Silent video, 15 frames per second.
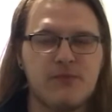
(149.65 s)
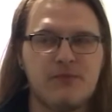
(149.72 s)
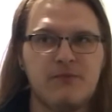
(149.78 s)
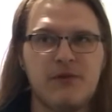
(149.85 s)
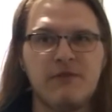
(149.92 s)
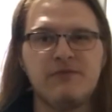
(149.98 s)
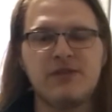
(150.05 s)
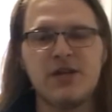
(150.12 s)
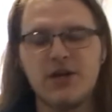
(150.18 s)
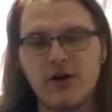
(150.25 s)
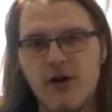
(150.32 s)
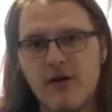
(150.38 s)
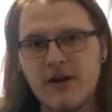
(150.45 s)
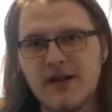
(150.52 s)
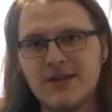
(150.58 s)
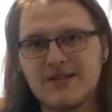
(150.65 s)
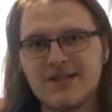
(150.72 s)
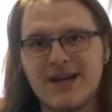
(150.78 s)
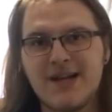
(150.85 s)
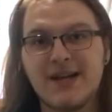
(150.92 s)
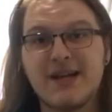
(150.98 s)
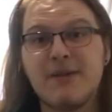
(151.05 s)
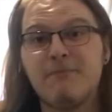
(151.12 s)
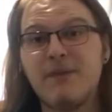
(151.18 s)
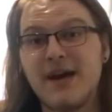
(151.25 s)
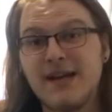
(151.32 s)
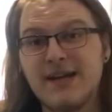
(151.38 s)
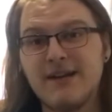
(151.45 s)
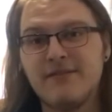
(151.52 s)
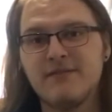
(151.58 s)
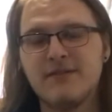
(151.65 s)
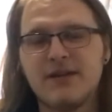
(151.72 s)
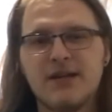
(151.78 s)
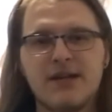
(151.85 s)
15 guardians in competitive.